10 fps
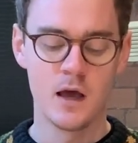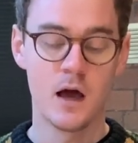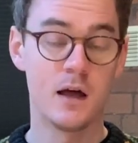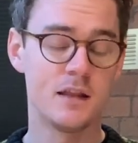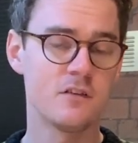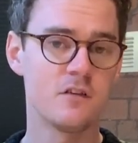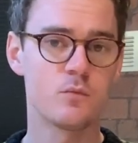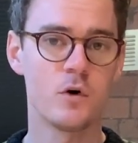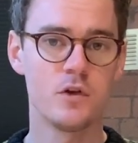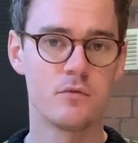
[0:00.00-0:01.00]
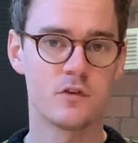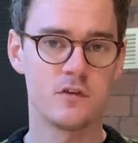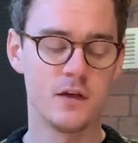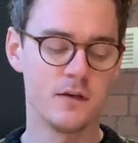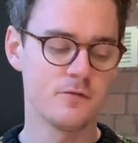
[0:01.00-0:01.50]
This is what you
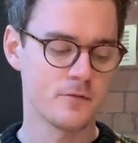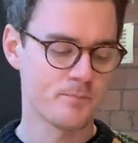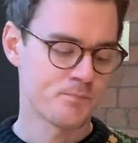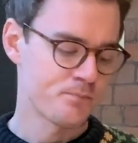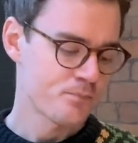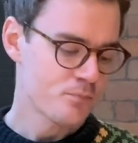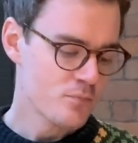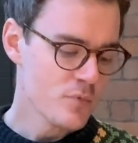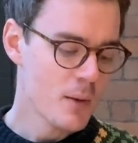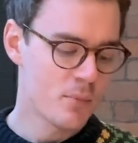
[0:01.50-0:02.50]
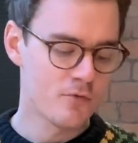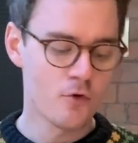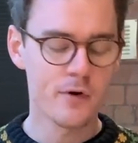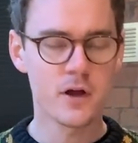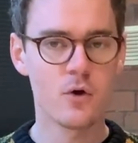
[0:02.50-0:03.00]
receive.
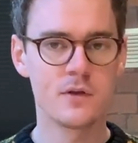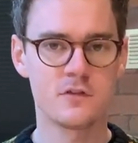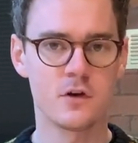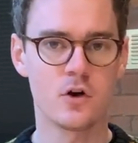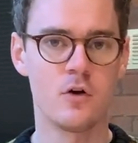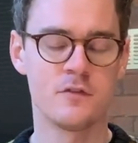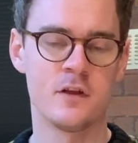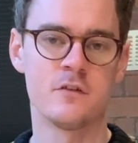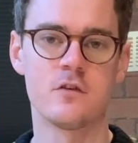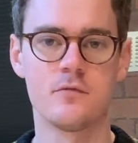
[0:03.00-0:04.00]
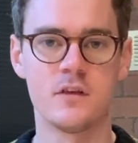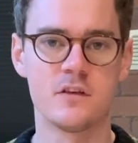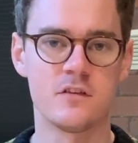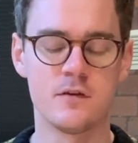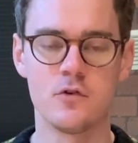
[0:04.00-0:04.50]
Before I go into the contents of
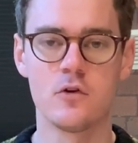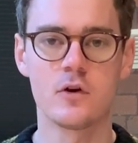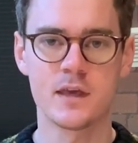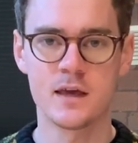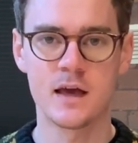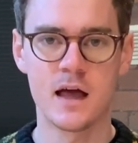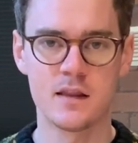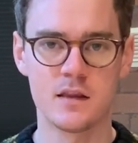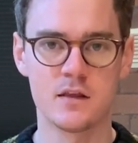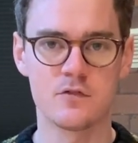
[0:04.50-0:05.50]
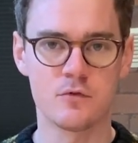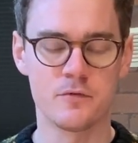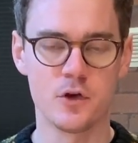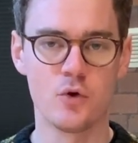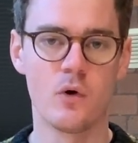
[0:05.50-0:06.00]
this, if you're looking at this
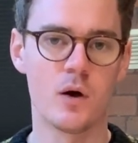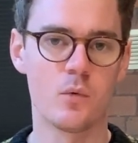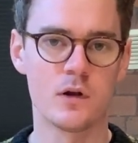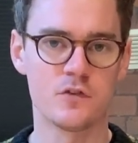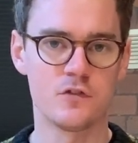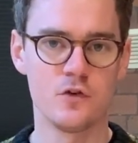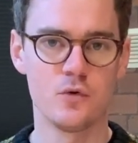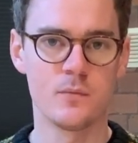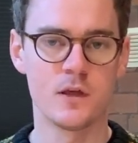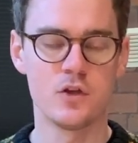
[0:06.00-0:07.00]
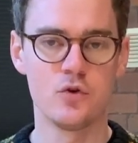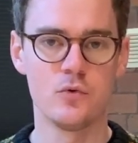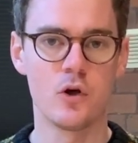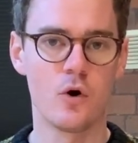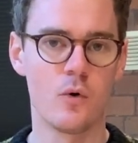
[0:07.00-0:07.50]
review, I will assume that you
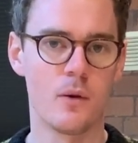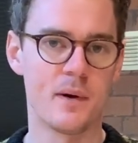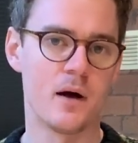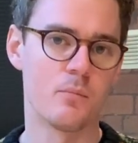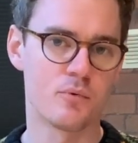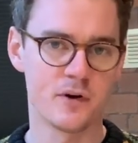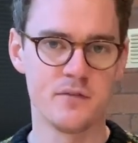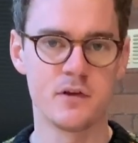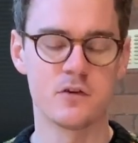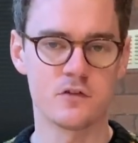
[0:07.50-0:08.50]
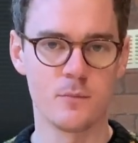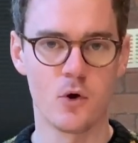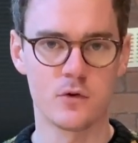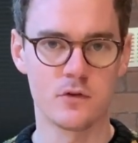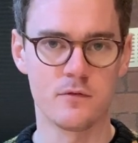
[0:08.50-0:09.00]
know about previous
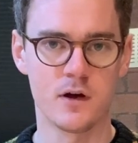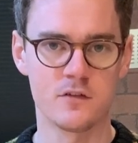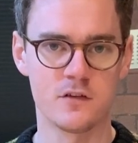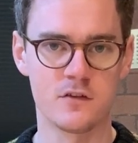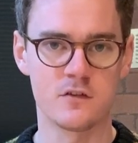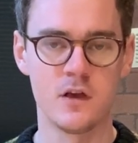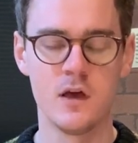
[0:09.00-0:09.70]
smoke devices.